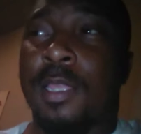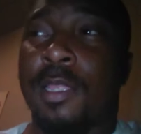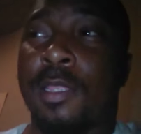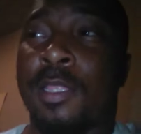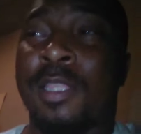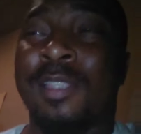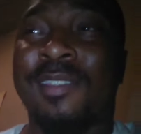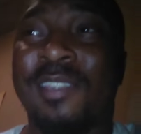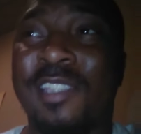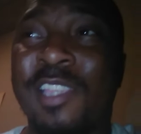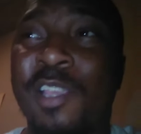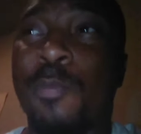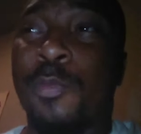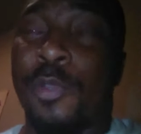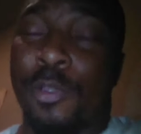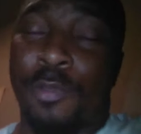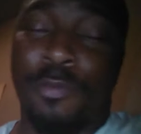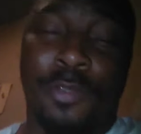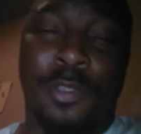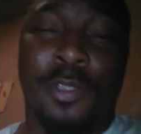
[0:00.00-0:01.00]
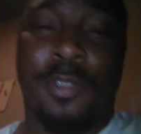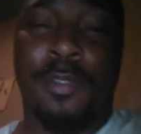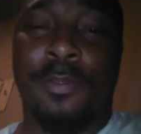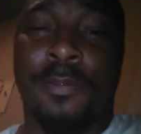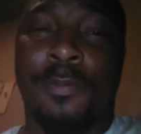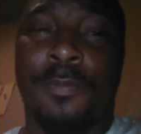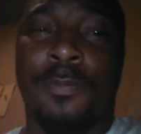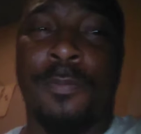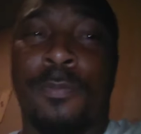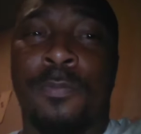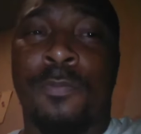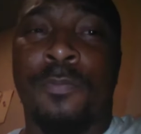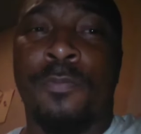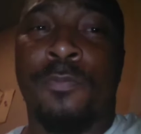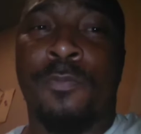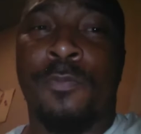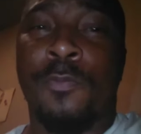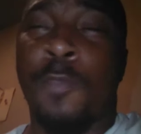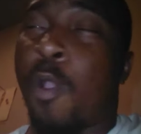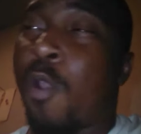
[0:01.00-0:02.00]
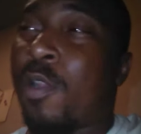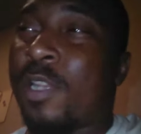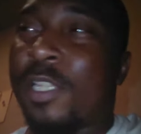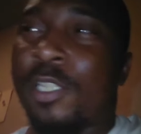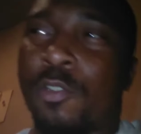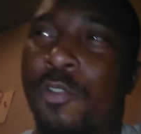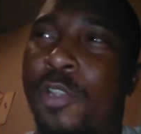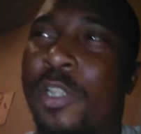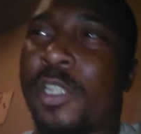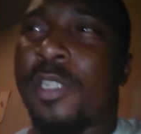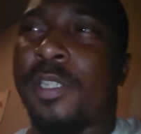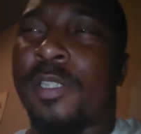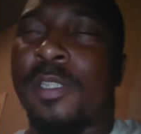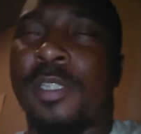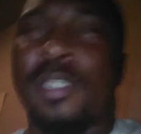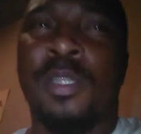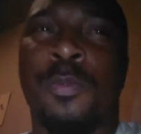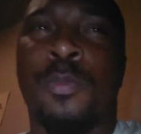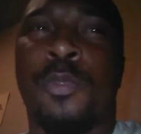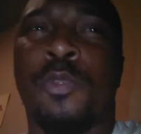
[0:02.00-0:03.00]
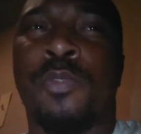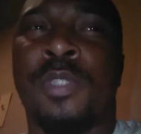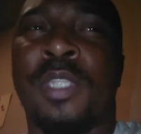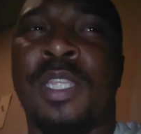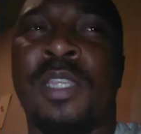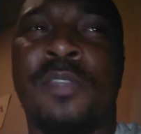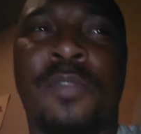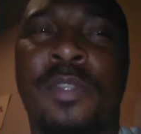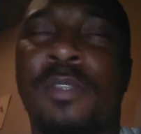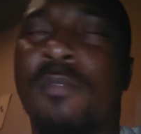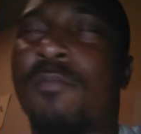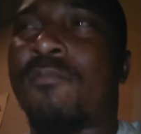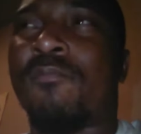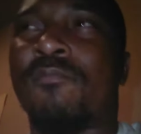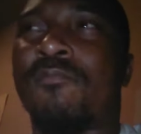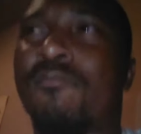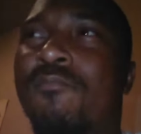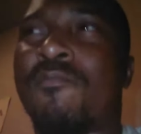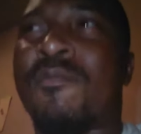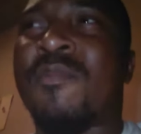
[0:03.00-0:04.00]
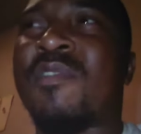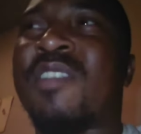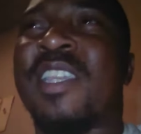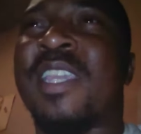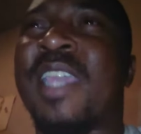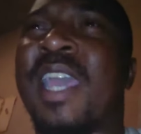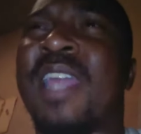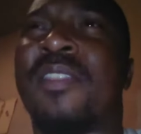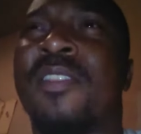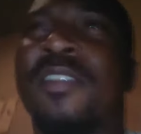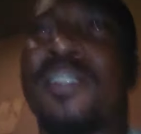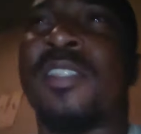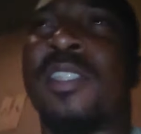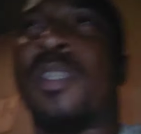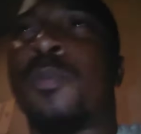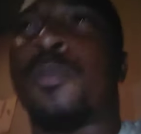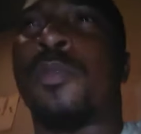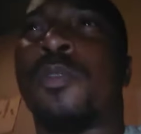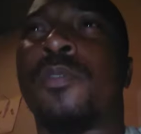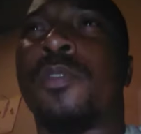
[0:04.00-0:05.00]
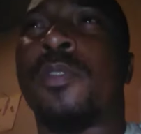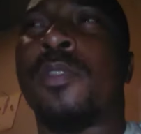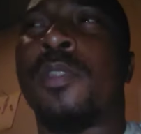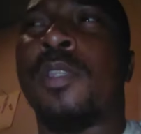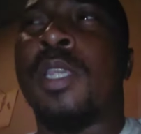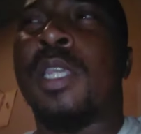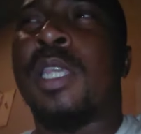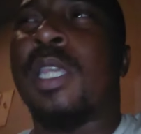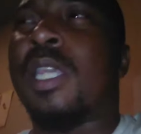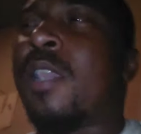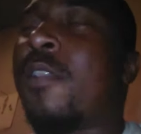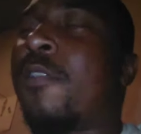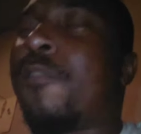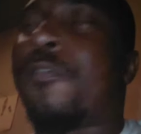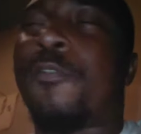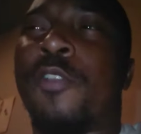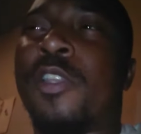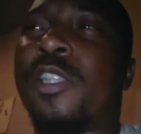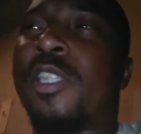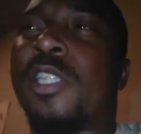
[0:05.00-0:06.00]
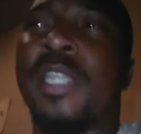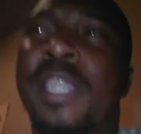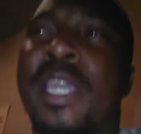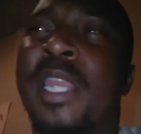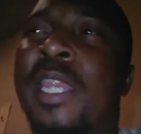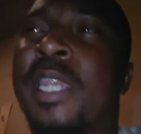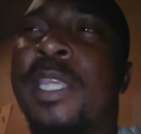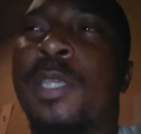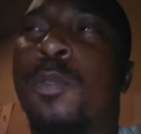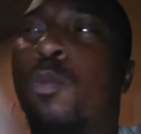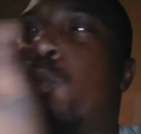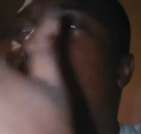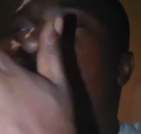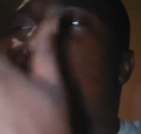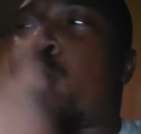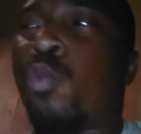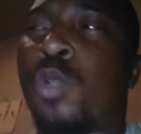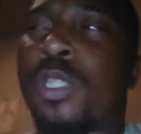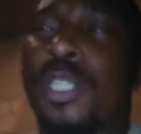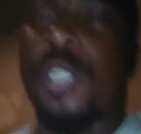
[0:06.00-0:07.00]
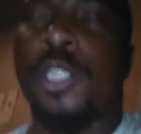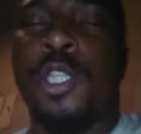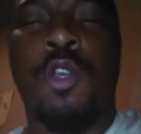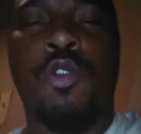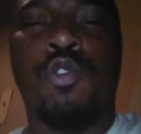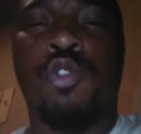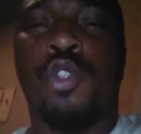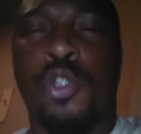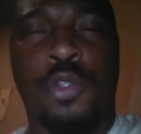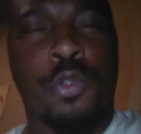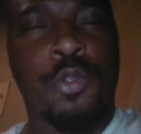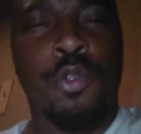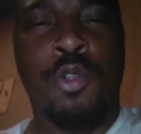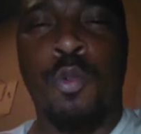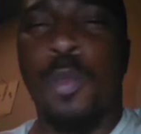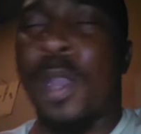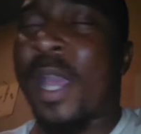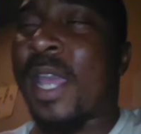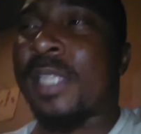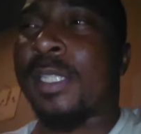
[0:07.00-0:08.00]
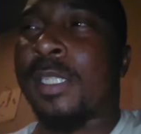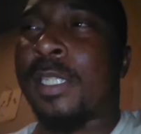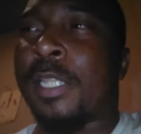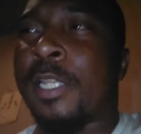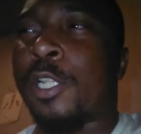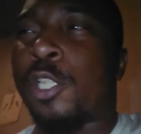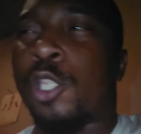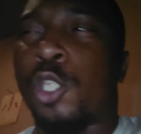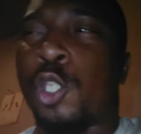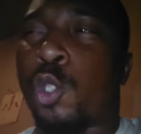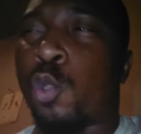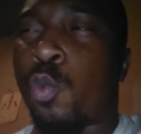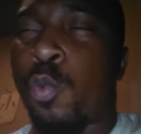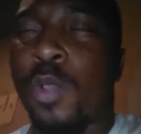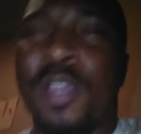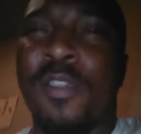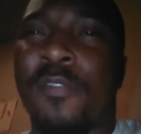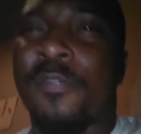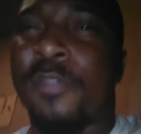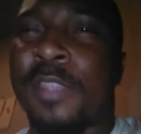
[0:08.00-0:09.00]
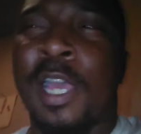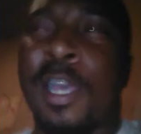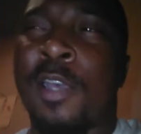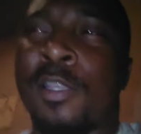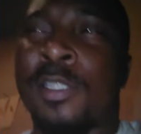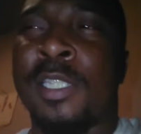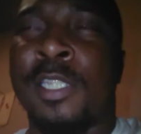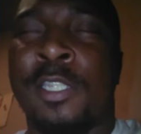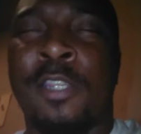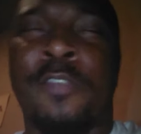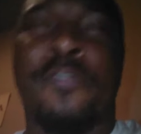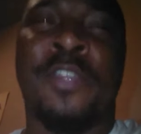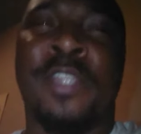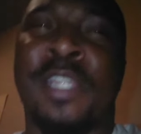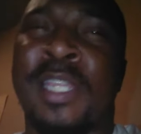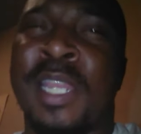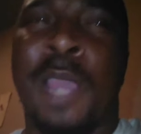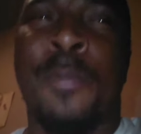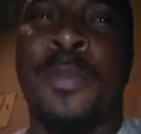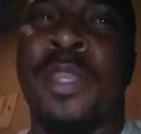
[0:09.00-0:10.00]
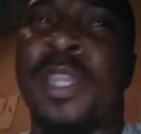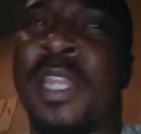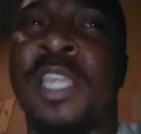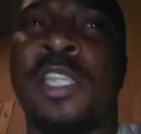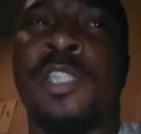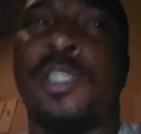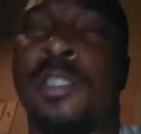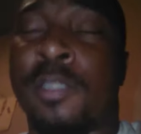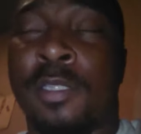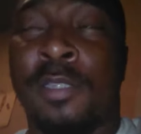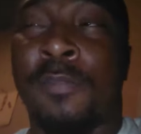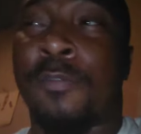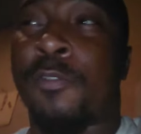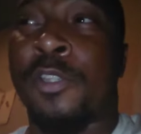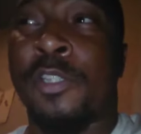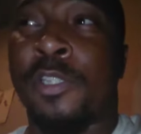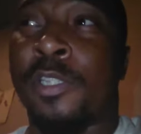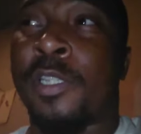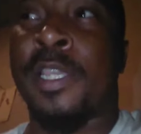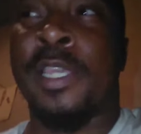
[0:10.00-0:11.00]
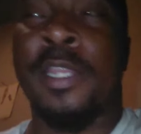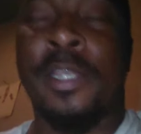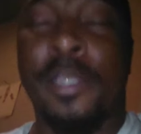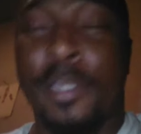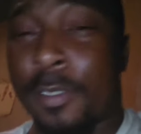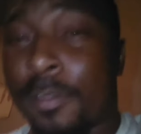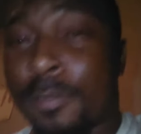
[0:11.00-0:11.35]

the symbols, all these Christian symbols, even the Catholic symbols, if Christianity was so true, why is there 12,000 different denominations of Christianity?